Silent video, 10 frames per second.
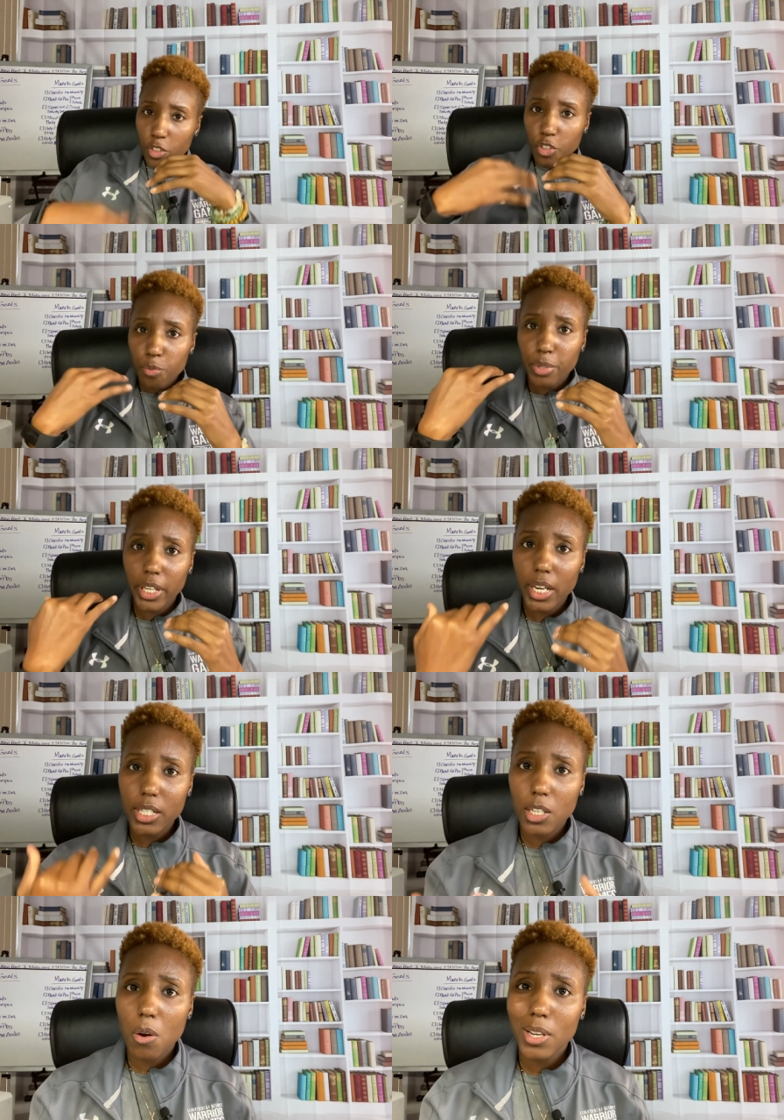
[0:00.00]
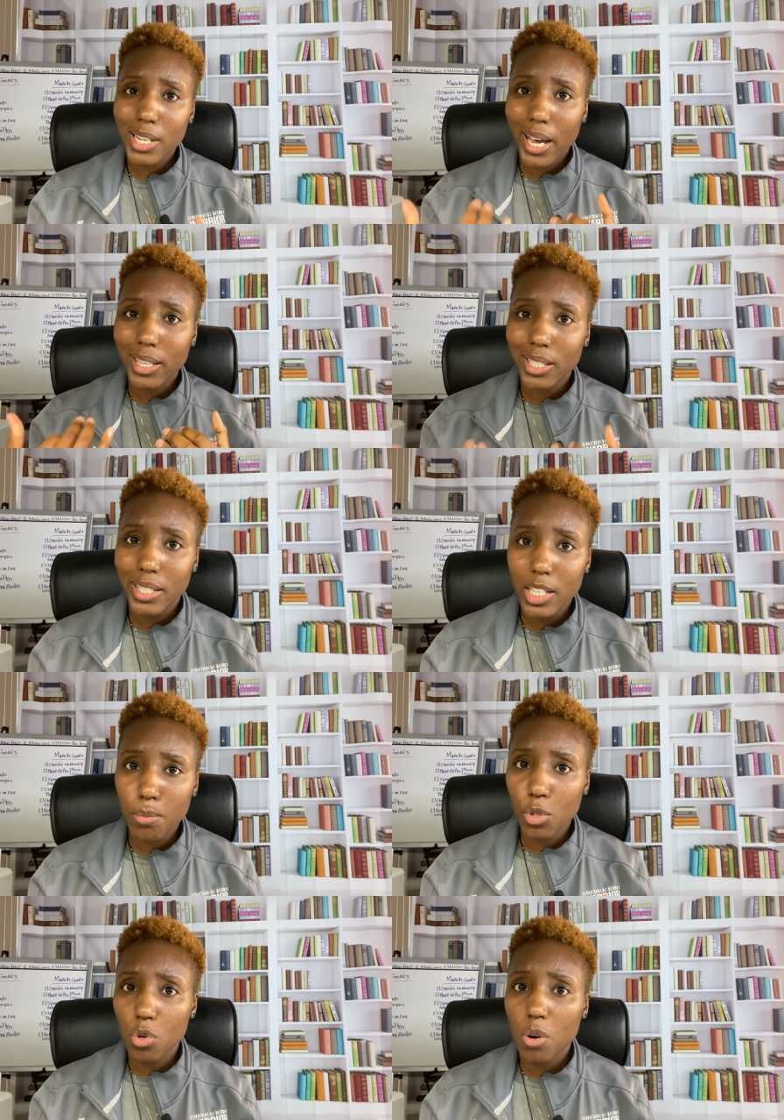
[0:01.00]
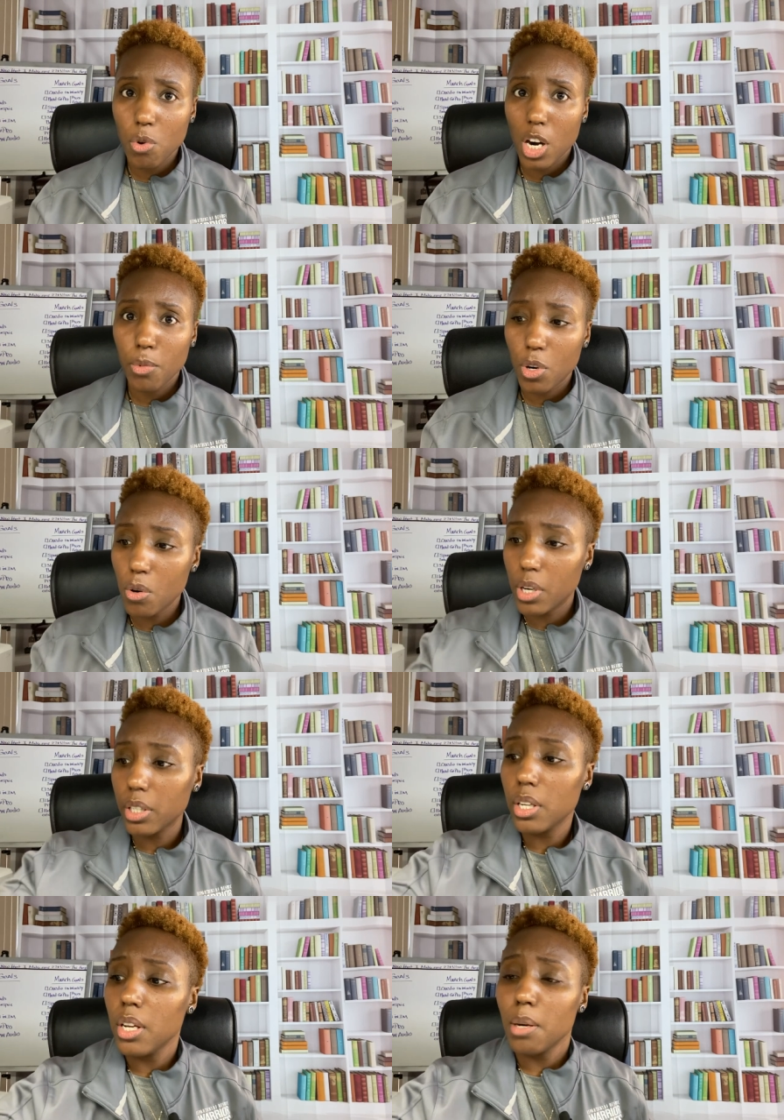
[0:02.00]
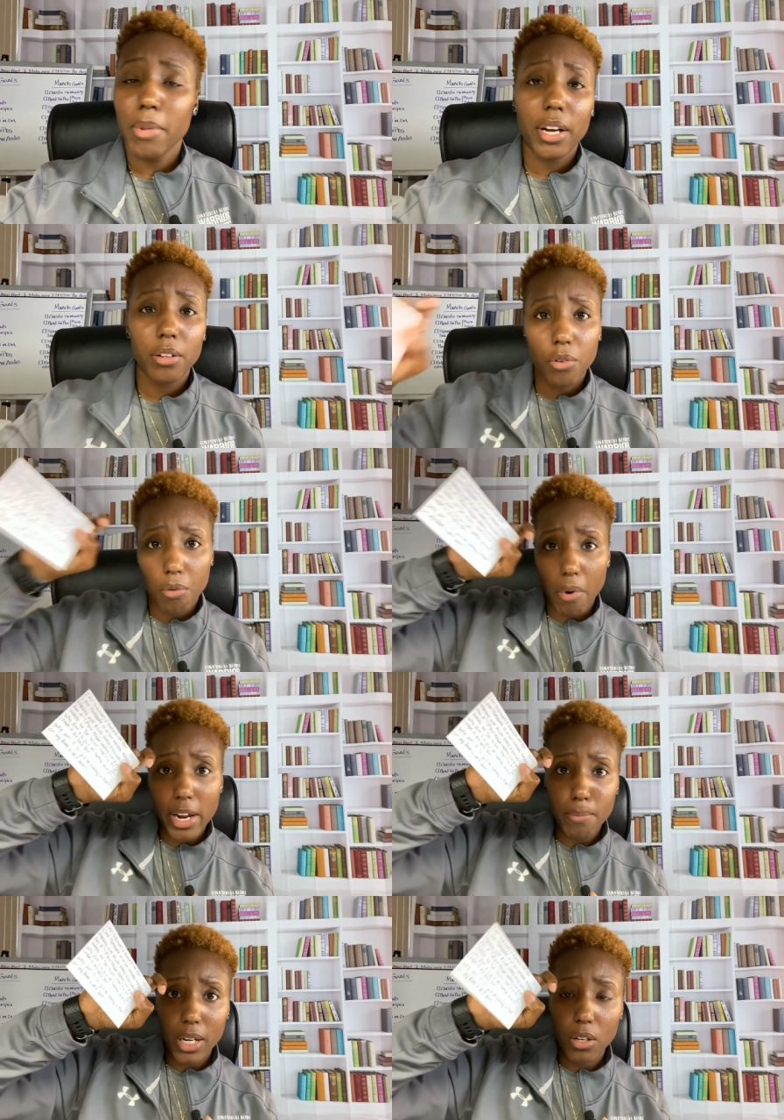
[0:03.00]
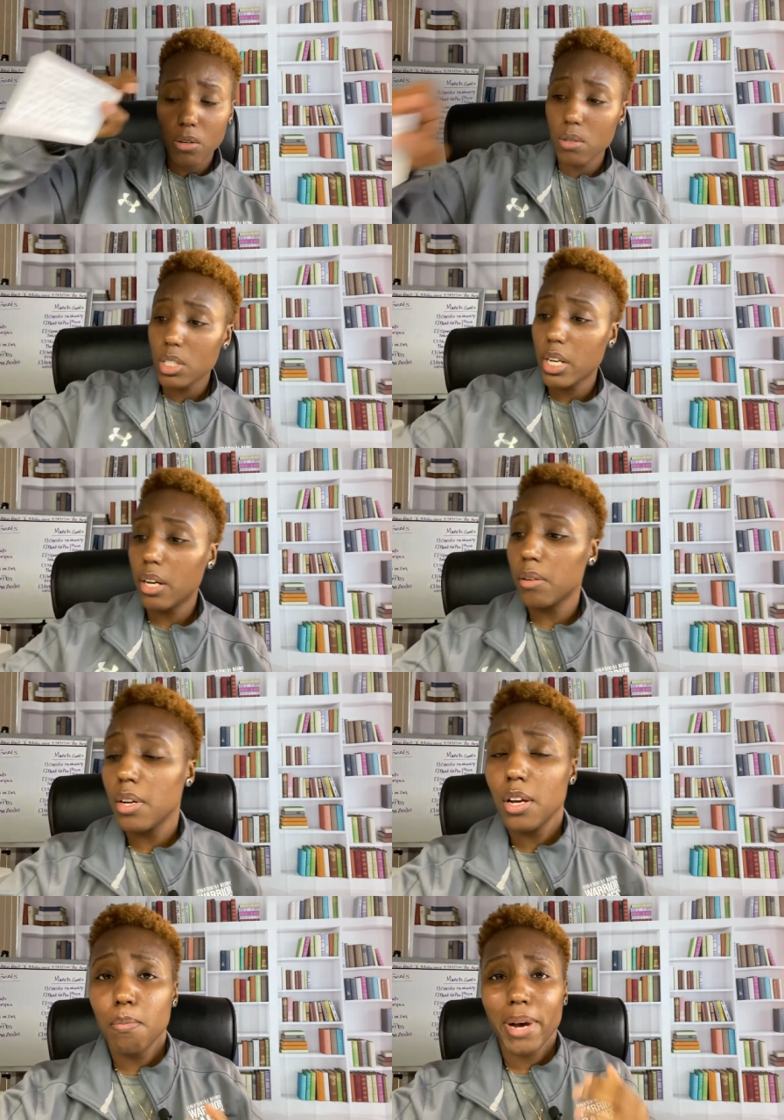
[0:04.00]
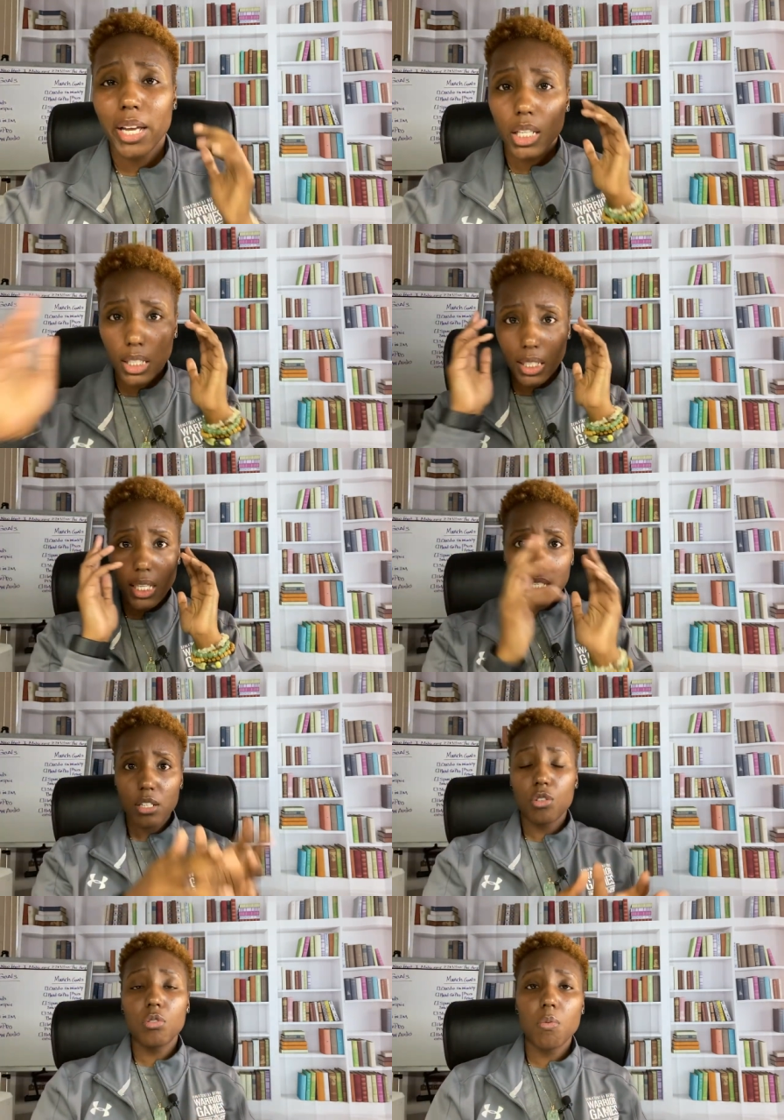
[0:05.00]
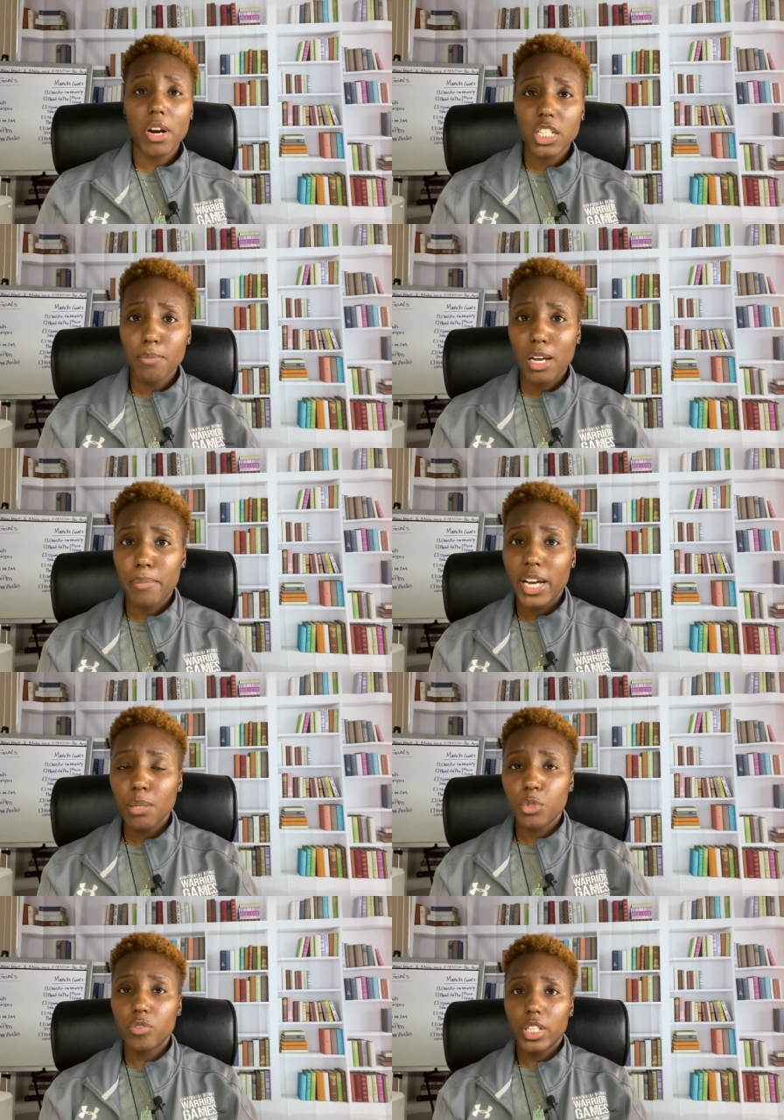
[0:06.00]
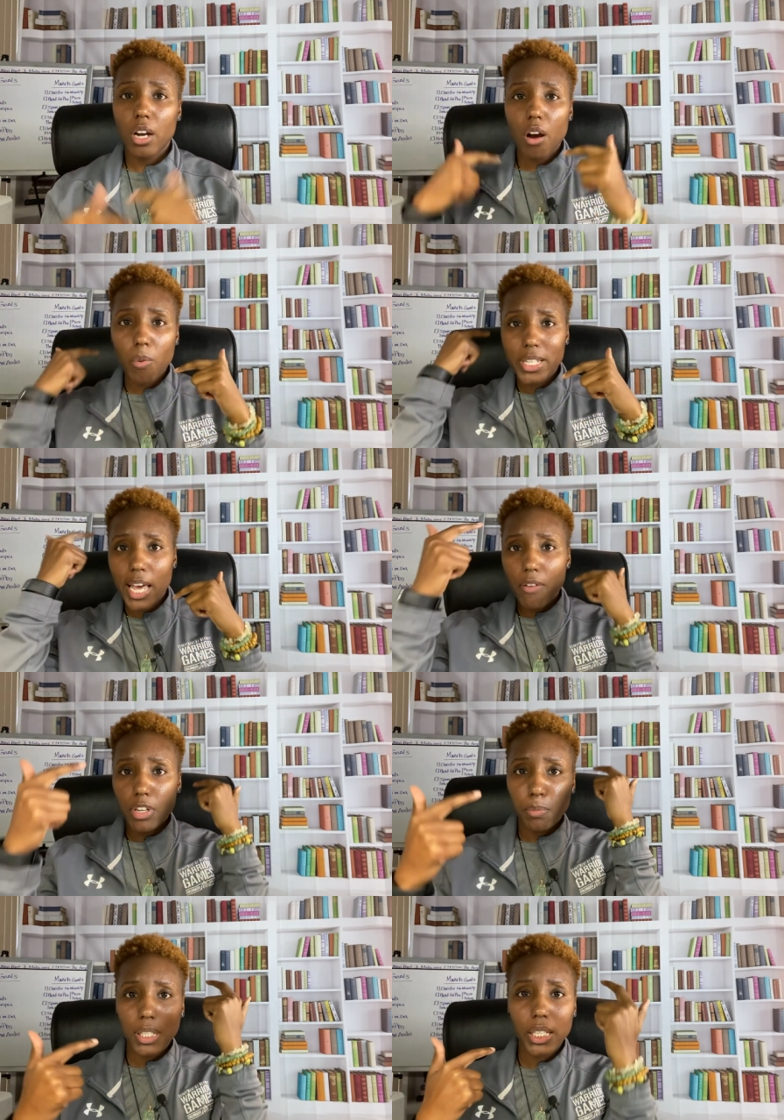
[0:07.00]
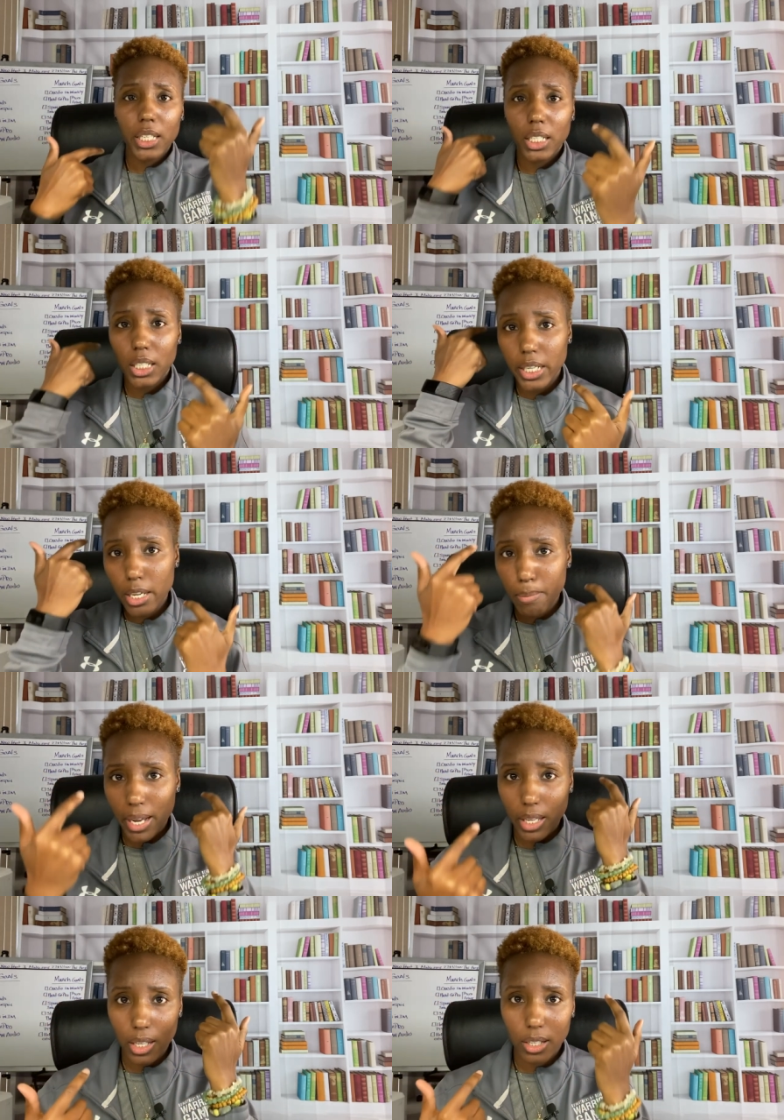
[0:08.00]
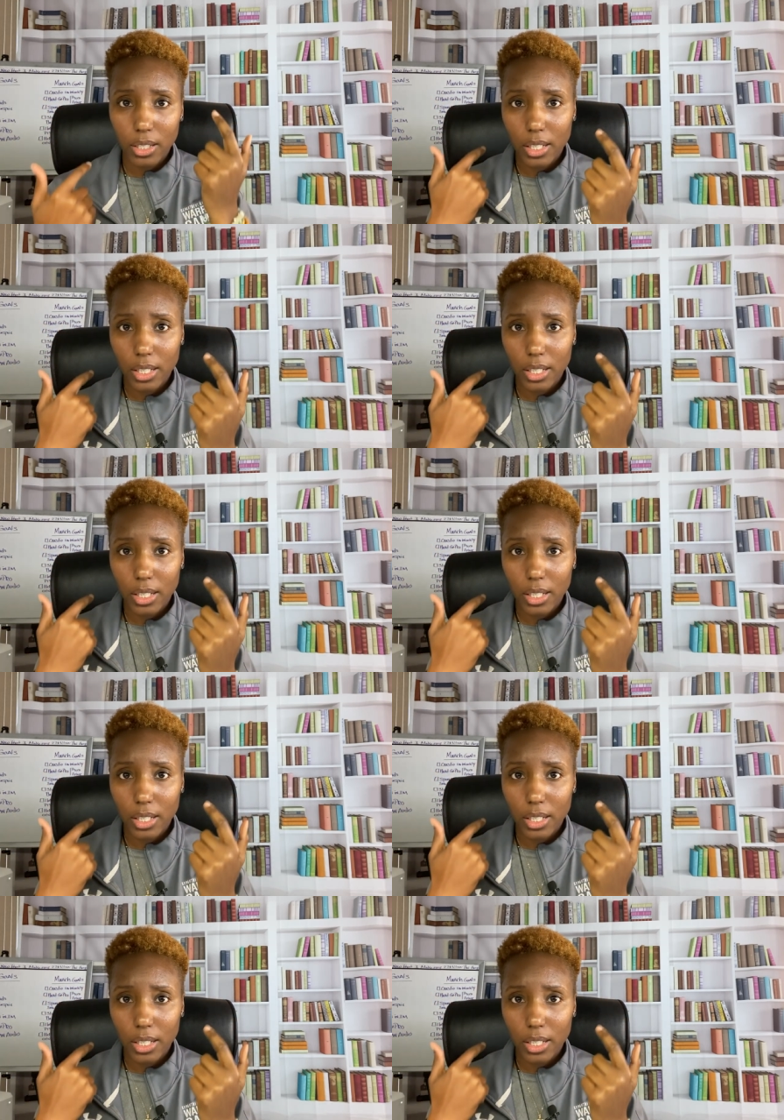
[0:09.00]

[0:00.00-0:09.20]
But as long as I keep knowing where I'm going by writing my goals down, by listening to it, watching my mind move it, and always having it playing in my head,